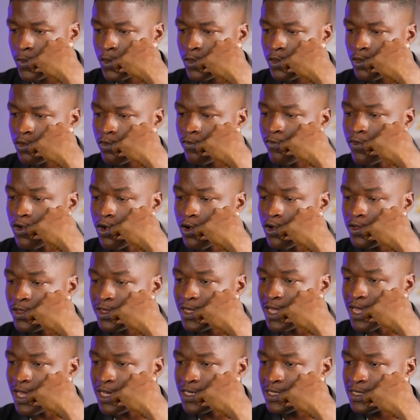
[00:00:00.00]
So for
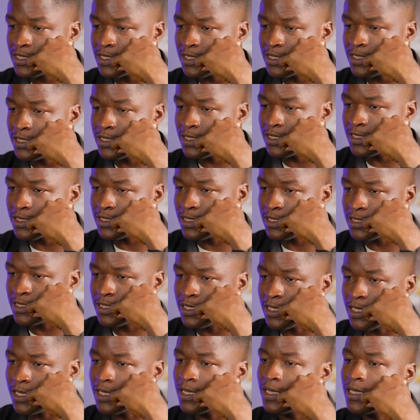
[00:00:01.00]
context, this is it
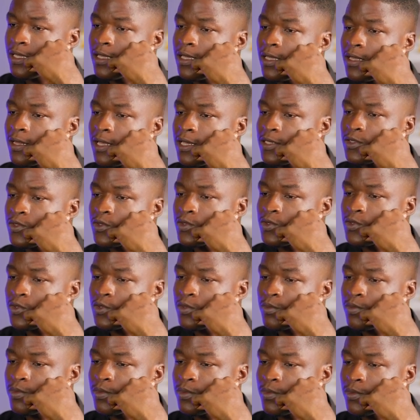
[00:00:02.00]
here in
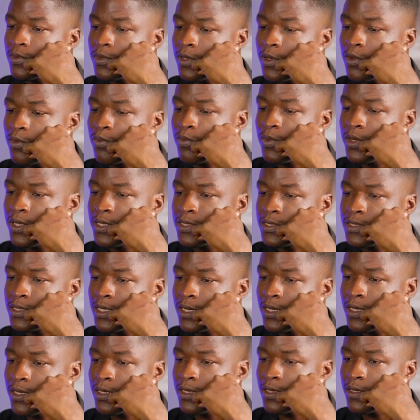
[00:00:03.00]
Izotope. I'll play it
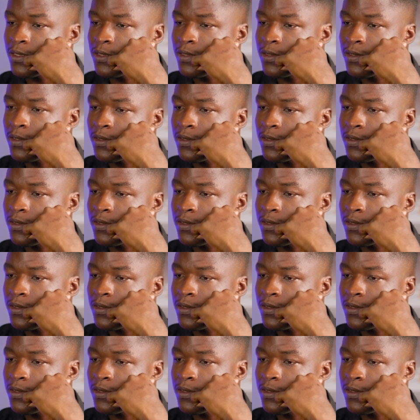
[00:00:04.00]
here again.